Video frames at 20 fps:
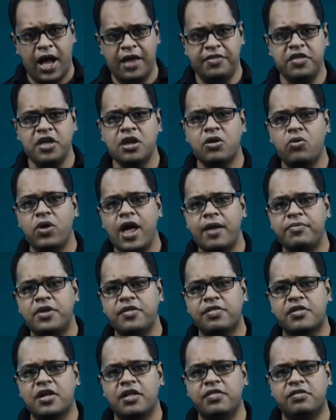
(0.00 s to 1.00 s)
I think we have
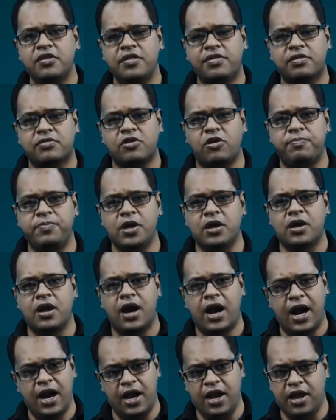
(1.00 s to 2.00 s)
discussed this topic
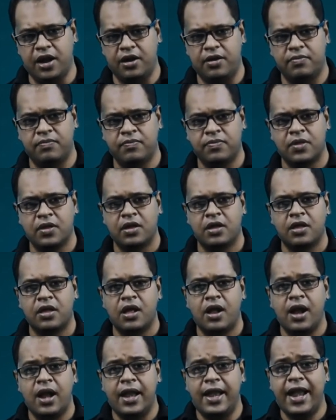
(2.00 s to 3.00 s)
earlier.
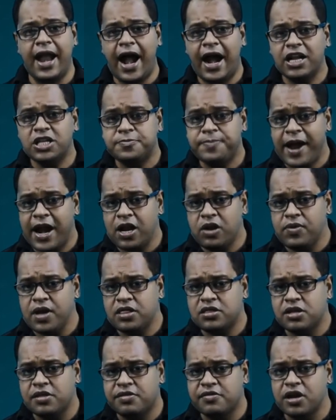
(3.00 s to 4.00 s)
Large
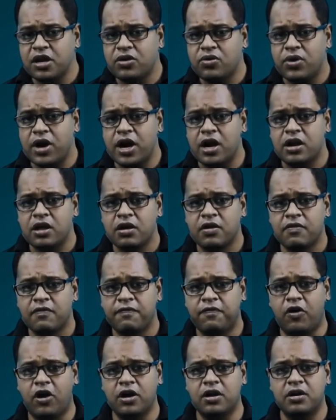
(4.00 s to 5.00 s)
bandwidth is required
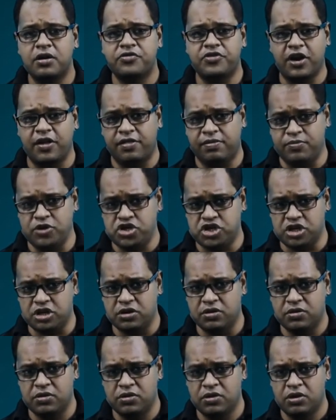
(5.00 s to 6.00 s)
for transmission.